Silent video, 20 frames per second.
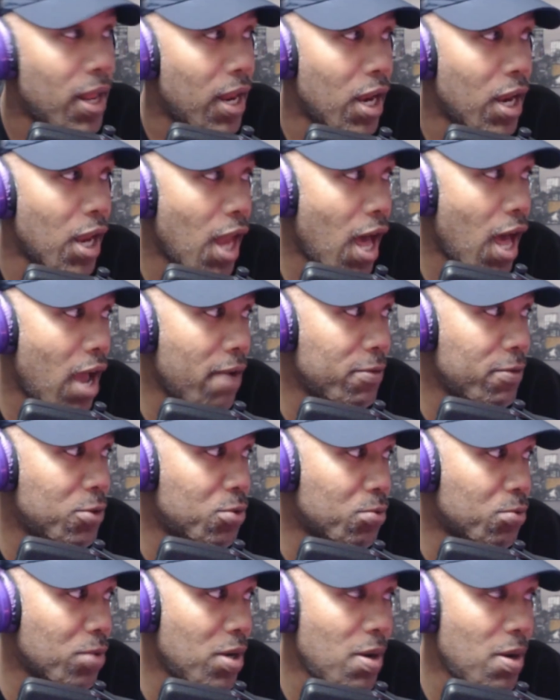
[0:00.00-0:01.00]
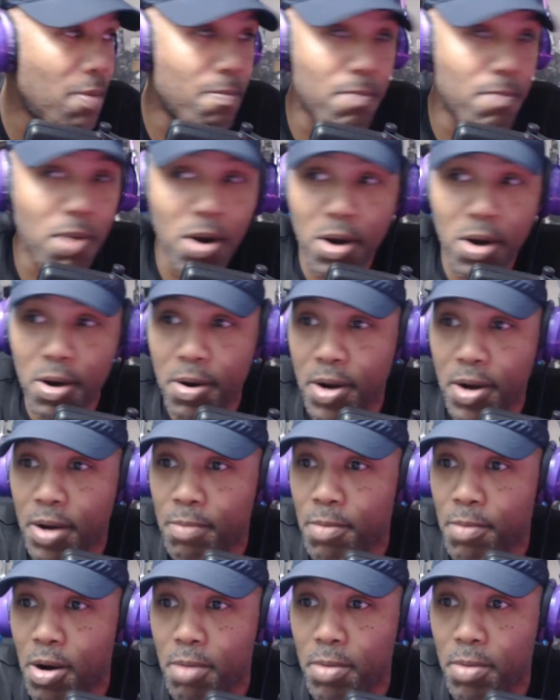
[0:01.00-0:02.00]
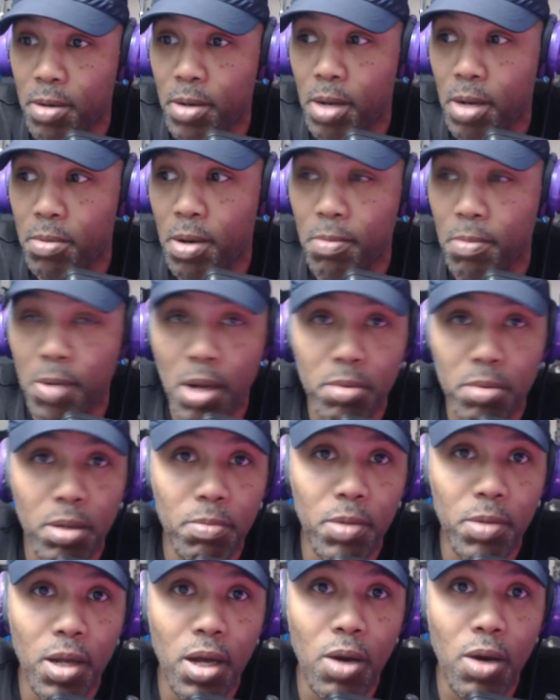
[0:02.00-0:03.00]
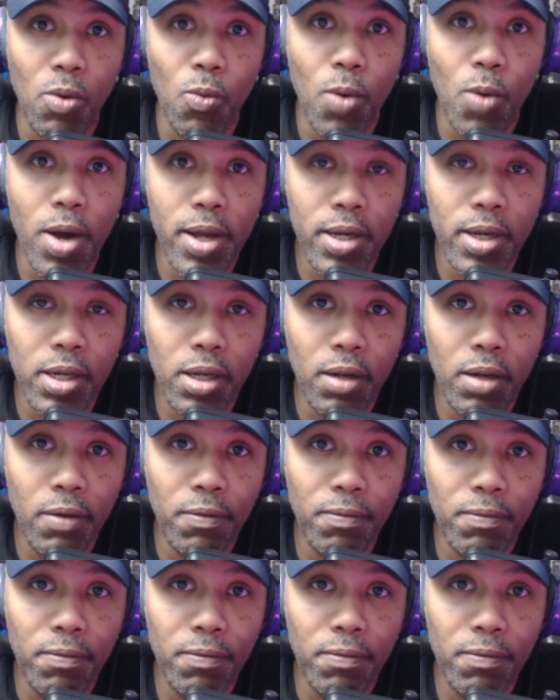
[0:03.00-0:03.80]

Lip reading: Live stream murdering, blah, blah, blah, blah, blah, blah. What the?